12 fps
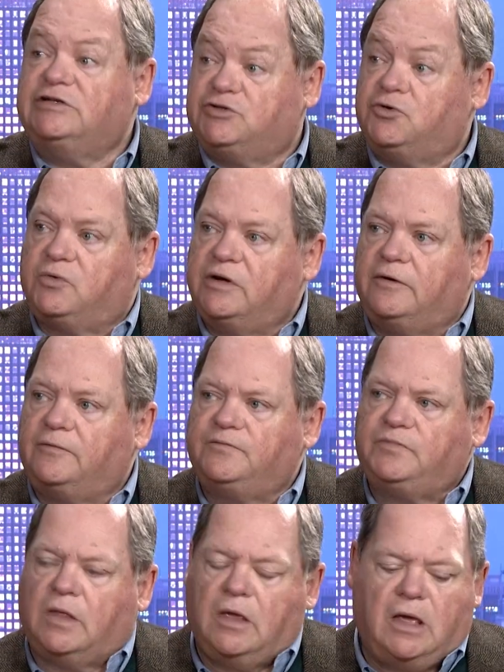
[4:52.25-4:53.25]
his career.
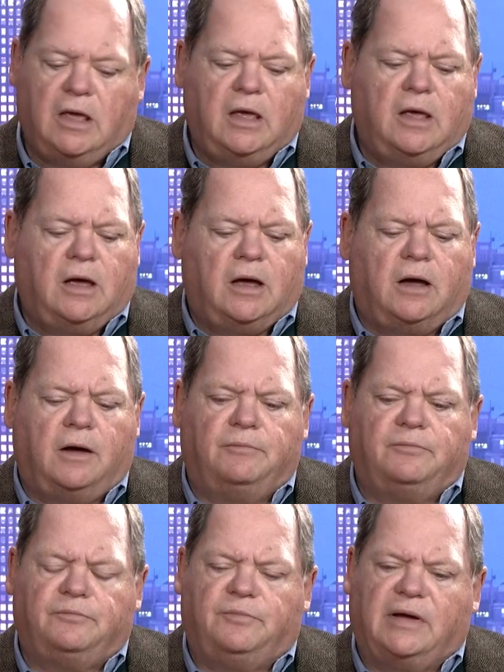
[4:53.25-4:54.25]

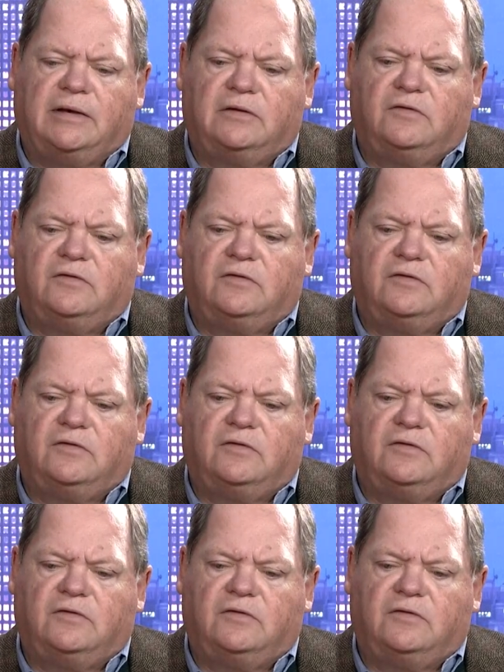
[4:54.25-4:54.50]
But